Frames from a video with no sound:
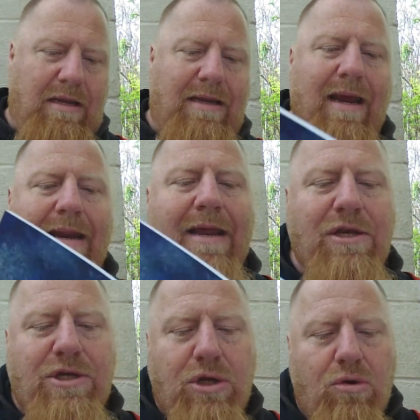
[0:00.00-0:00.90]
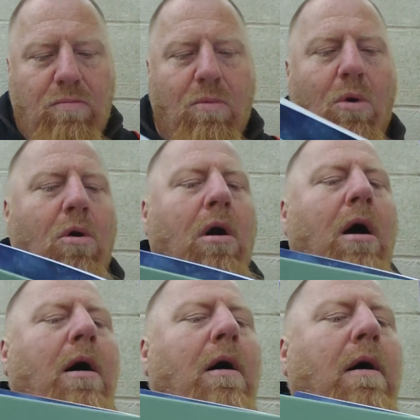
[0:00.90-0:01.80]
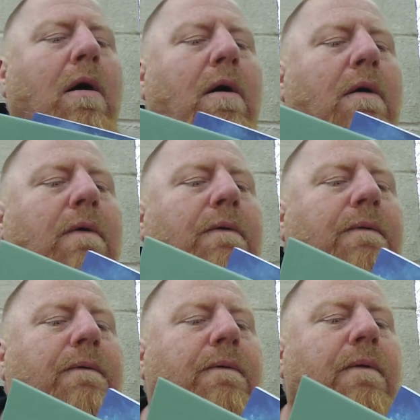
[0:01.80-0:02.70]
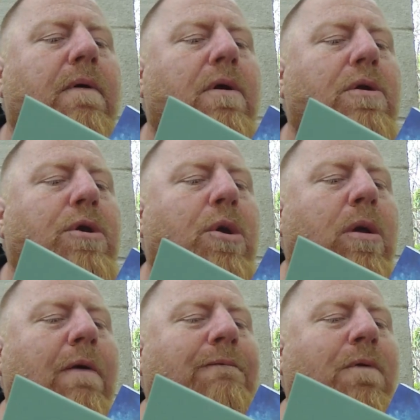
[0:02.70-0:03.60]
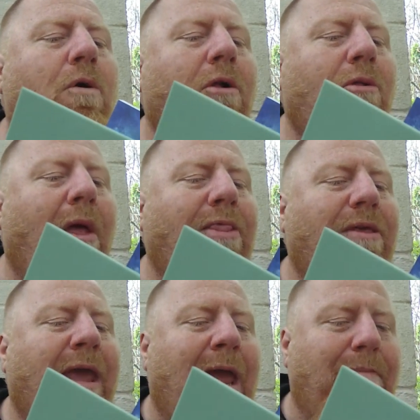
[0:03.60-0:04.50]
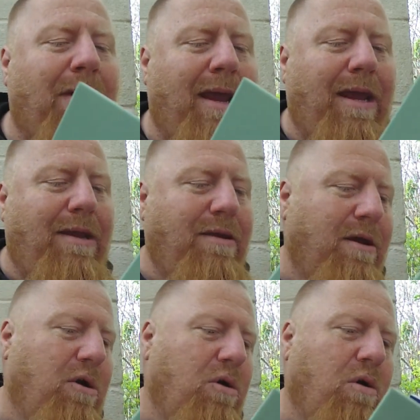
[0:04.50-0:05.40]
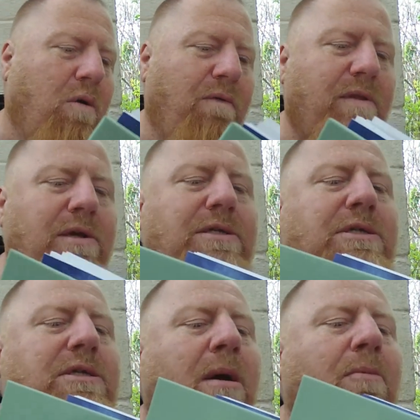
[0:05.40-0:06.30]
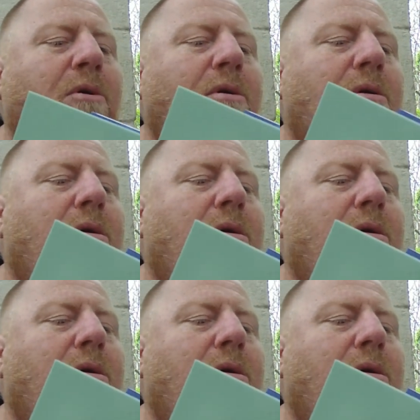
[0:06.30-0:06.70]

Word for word: get into more of doing a full-length campaign over the summer.